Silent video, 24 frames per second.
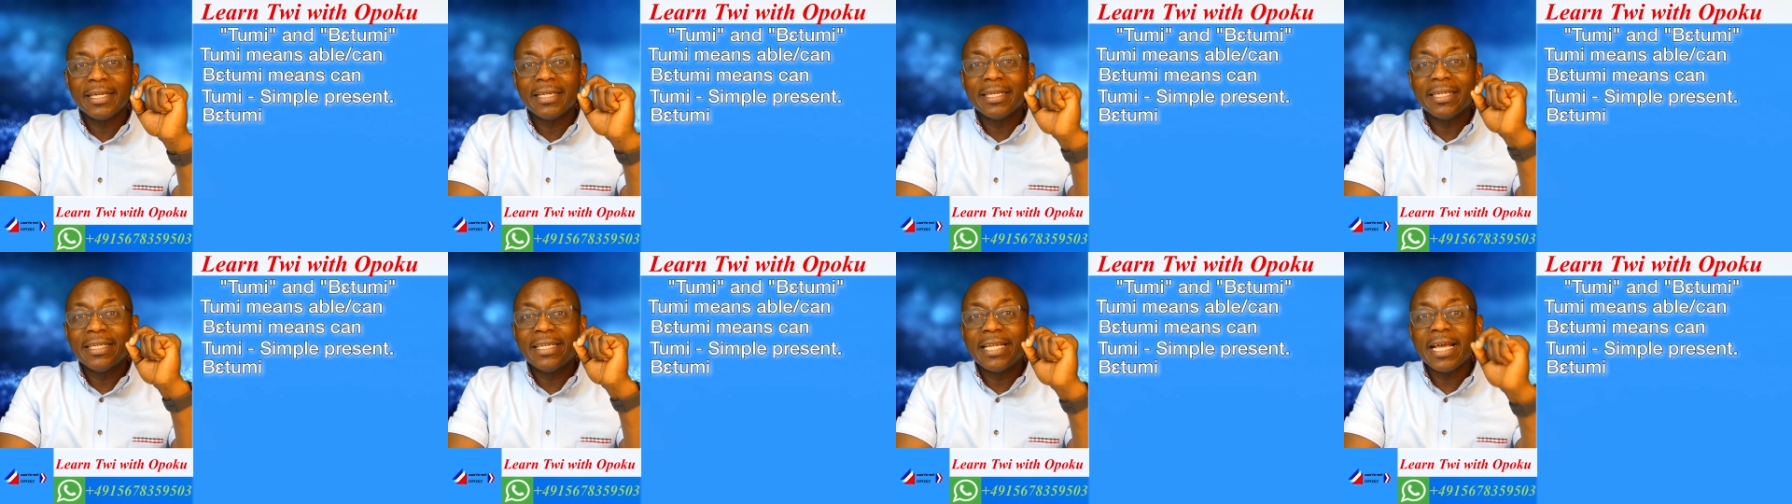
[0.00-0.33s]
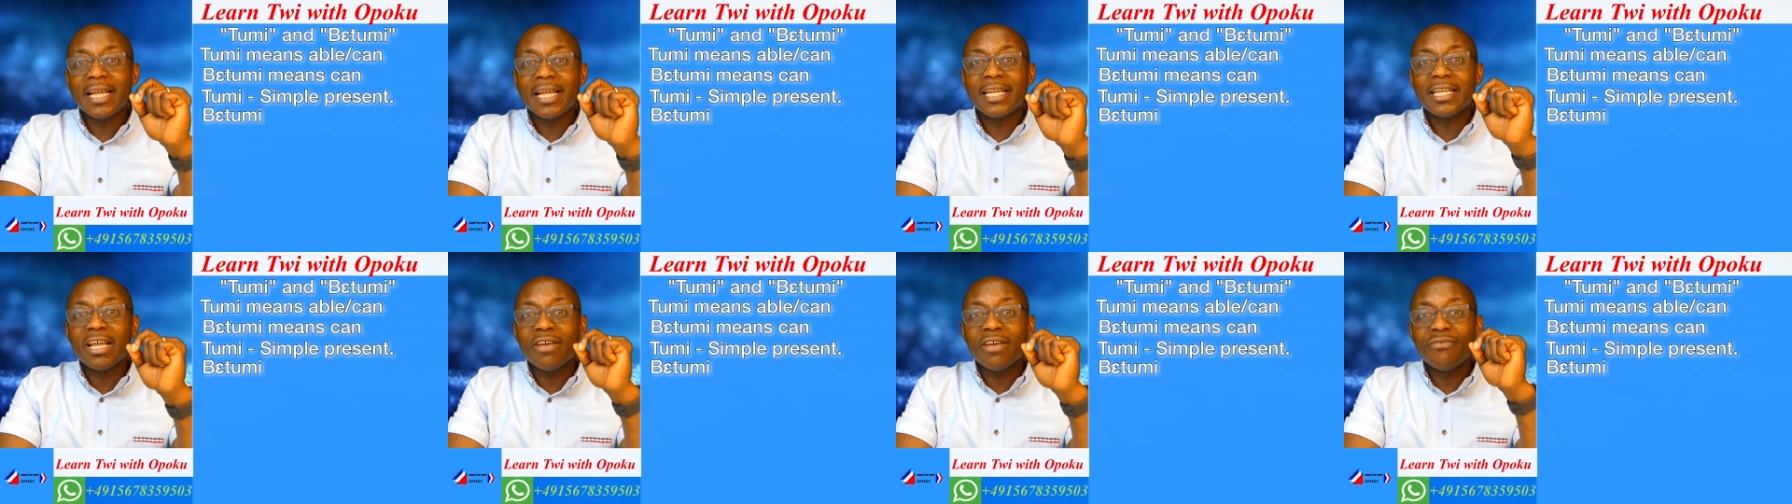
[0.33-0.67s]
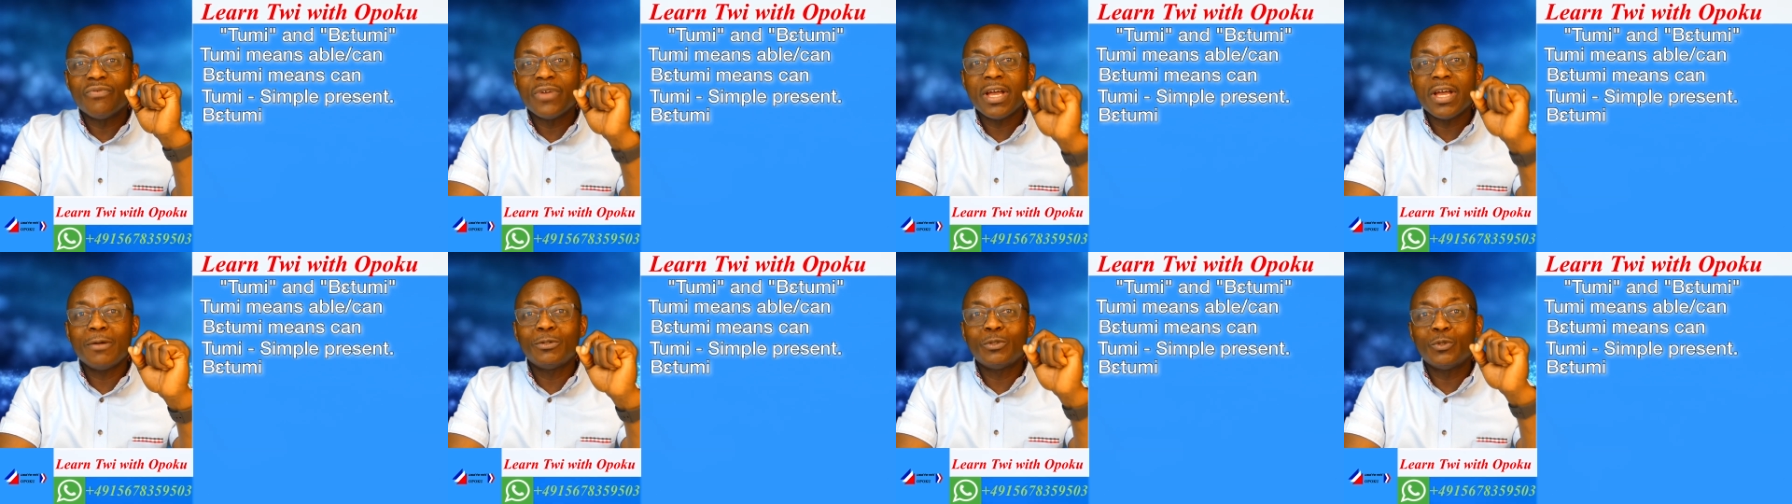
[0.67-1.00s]
then the
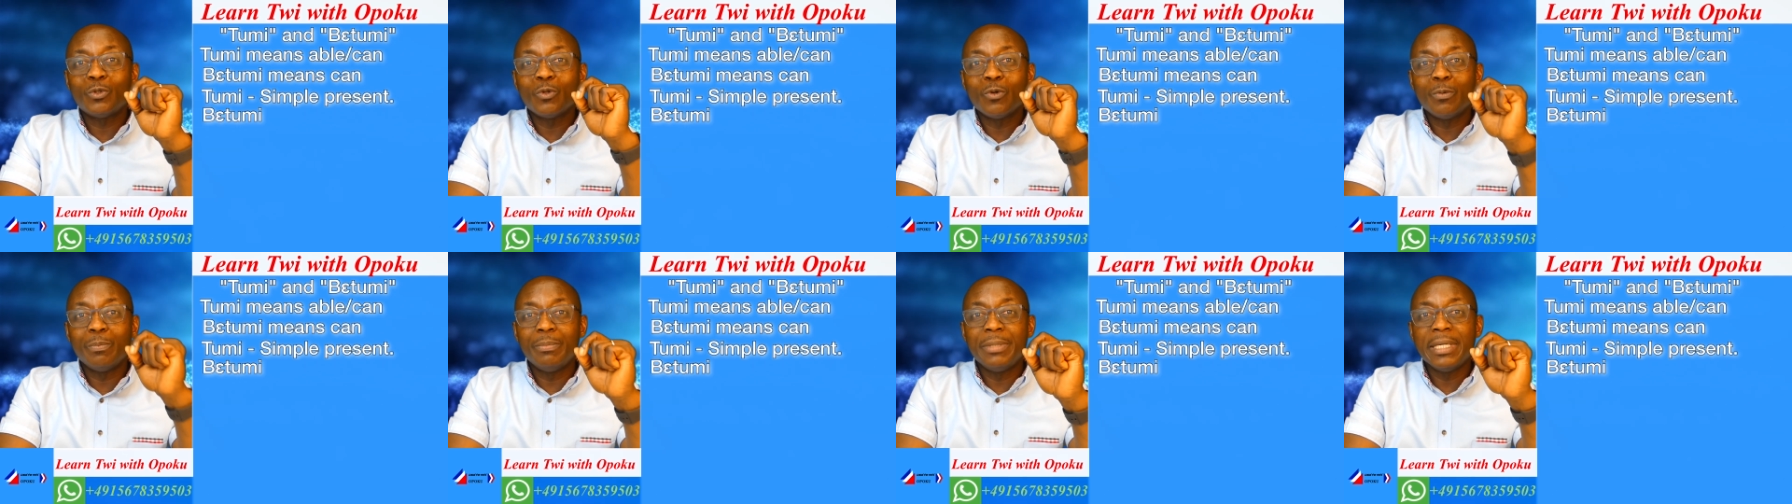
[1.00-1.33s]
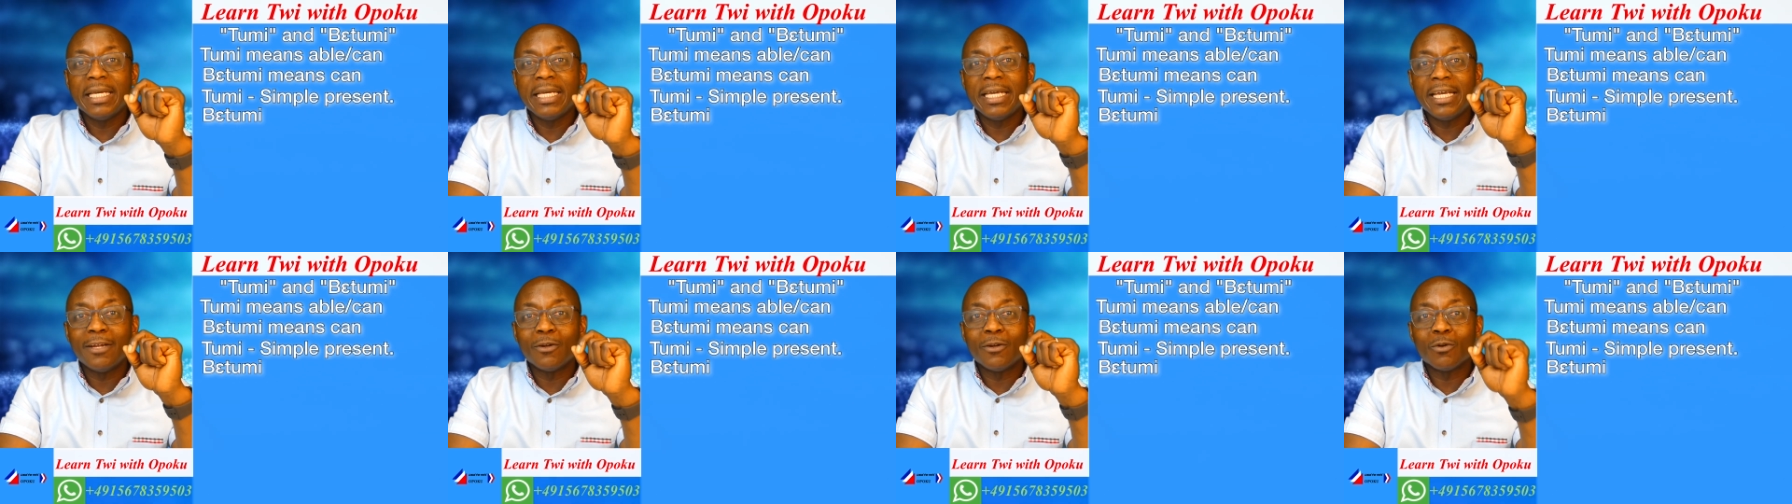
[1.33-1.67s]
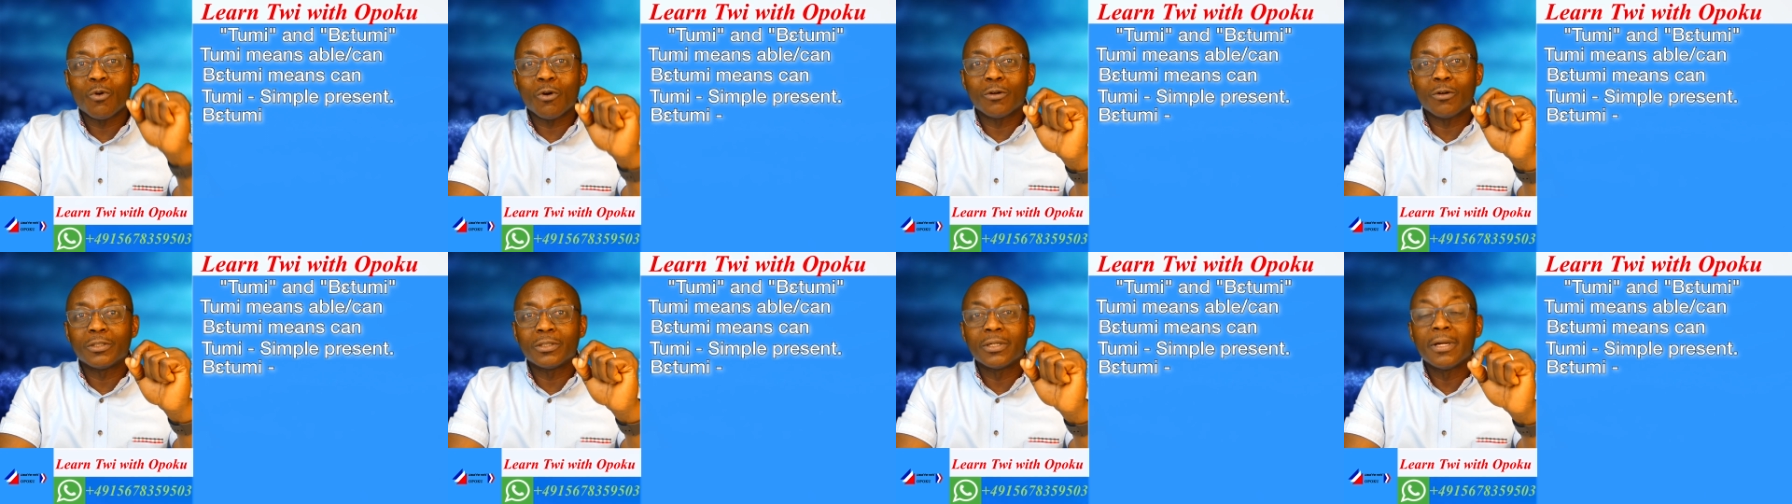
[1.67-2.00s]
verb should be in
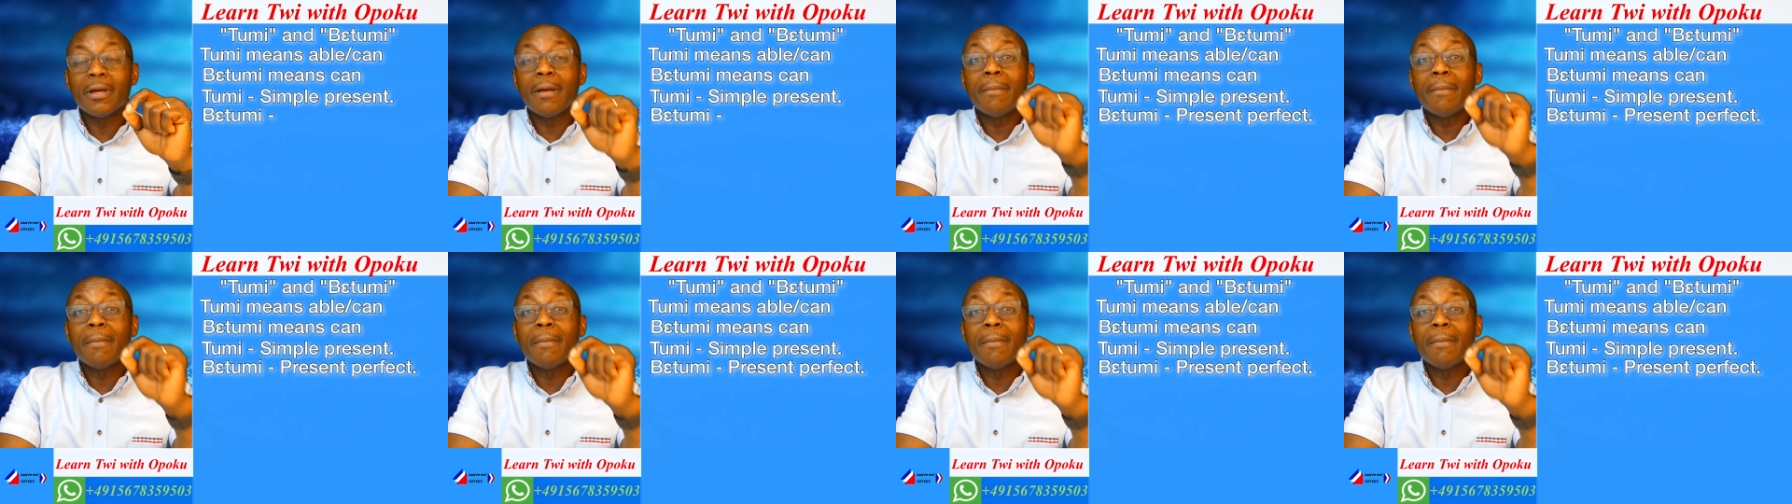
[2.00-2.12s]
what?